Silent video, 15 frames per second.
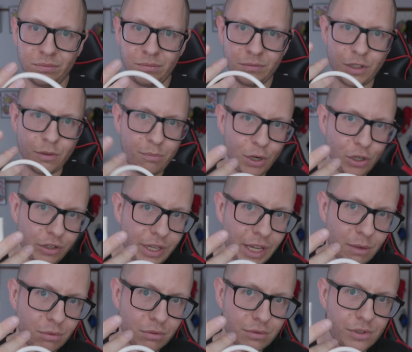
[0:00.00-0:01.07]
Component
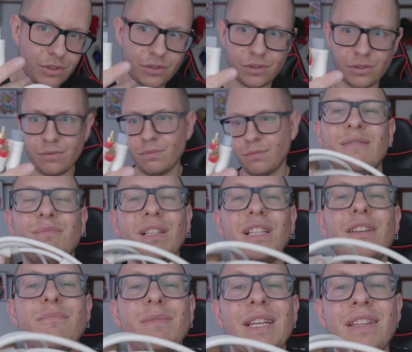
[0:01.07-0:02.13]
cables.
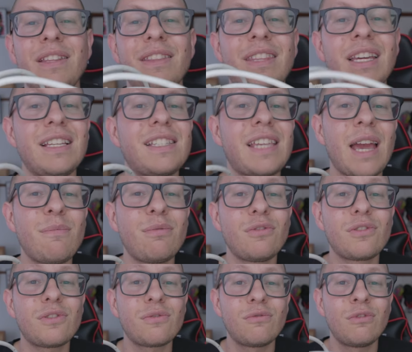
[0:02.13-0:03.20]
Believe me, these
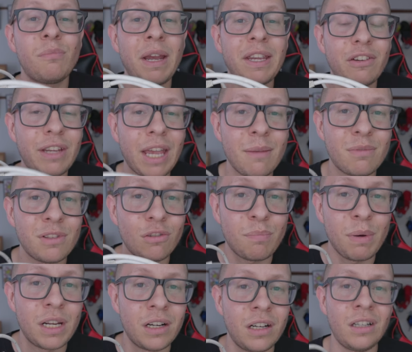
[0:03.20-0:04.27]
cables will make your games look better.